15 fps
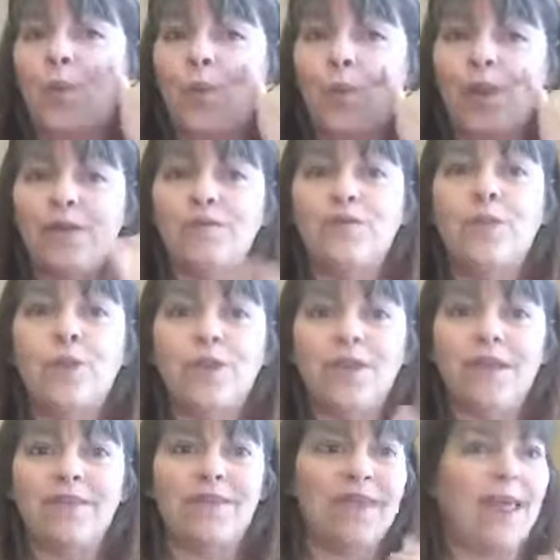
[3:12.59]
What if you could
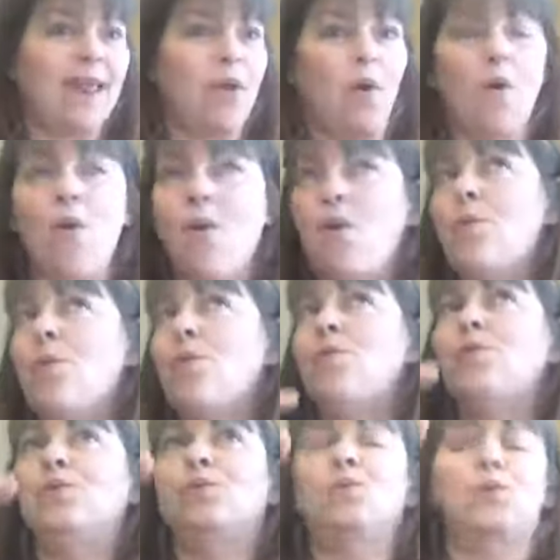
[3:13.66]
live it at a
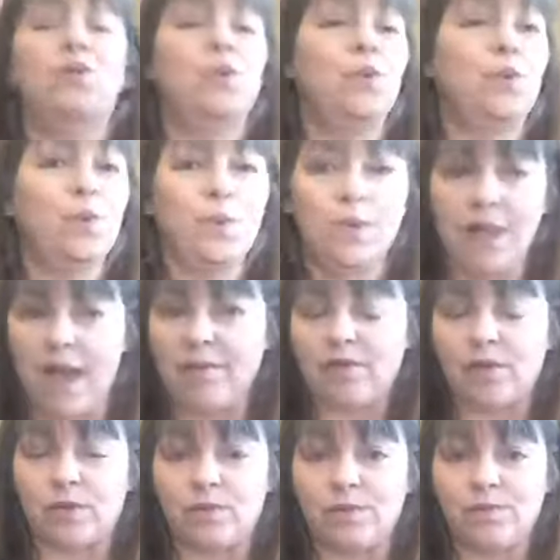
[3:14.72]
whole new level?